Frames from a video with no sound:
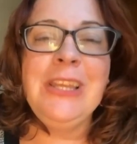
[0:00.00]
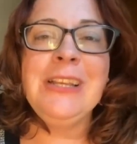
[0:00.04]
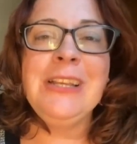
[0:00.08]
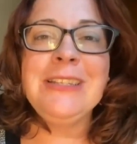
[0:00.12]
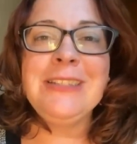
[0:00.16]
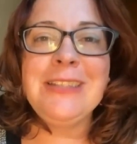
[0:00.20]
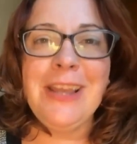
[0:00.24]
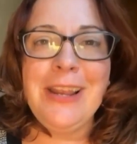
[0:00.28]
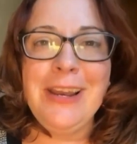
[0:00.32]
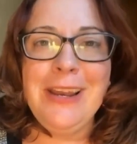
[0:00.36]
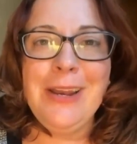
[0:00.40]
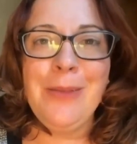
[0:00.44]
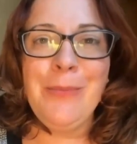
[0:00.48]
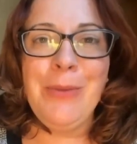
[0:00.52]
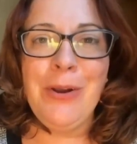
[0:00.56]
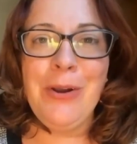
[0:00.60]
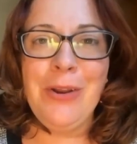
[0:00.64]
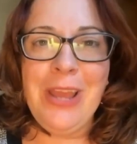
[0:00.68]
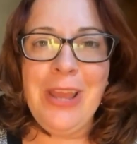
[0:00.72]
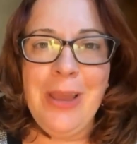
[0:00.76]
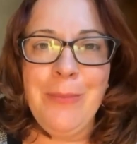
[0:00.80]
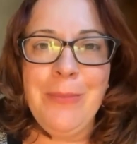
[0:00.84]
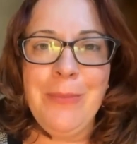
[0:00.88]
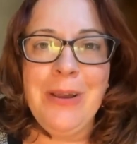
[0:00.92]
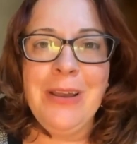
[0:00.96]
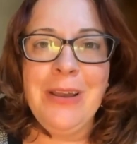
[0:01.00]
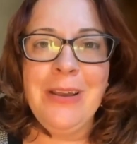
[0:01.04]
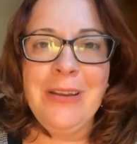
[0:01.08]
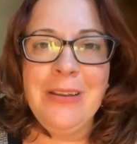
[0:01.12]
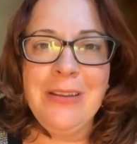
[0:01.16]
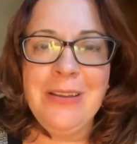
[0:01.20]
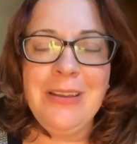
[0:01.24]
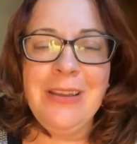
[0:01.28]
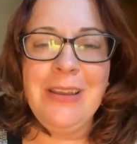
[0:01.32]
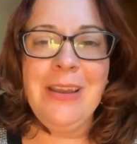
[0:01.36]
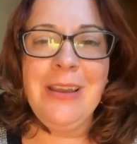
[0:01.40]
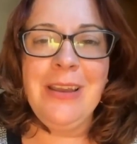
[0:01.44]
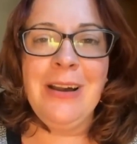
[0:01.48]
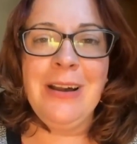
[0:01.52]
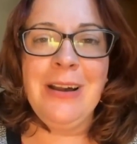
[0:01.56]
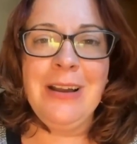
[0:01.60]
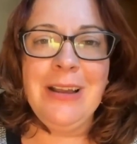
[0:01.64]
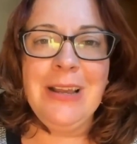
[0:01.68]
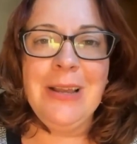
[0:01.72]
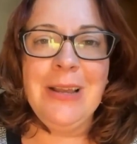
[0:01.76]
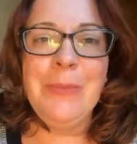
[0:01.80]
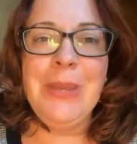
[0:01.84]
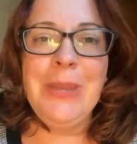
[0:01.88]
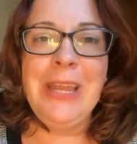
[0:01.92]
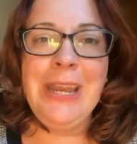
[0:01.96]
I'm really excited about Emma
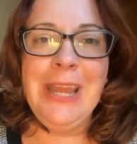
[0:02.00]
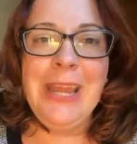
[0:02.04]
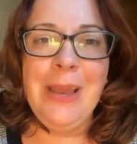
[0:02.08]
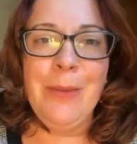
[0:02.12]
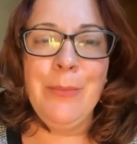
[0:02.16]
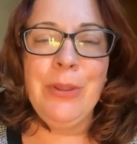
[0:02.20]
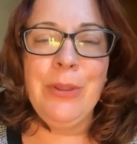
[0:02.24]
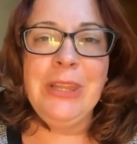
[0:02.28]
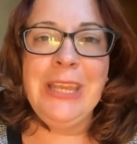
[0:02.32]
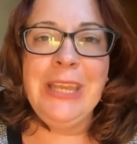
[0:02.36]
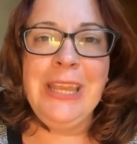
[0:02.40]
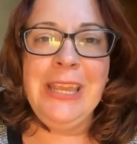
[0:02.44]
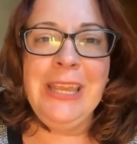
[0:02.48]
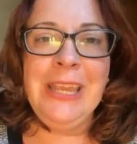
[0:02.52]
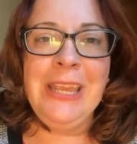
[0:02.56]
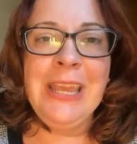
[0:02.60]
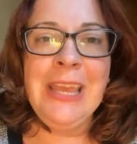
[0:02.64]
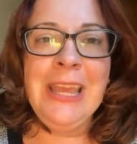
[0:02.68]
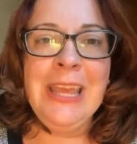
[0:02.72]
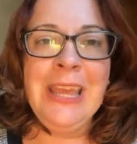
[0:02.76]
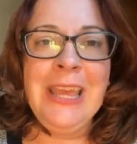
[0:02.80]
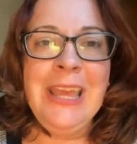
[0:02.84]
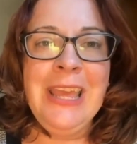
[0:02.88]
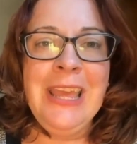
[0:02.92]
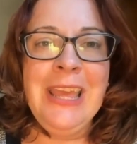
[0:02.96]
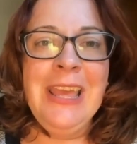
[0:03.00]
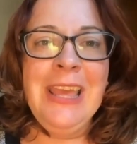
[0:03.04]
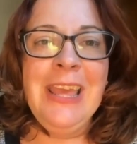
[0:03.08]
and Emily.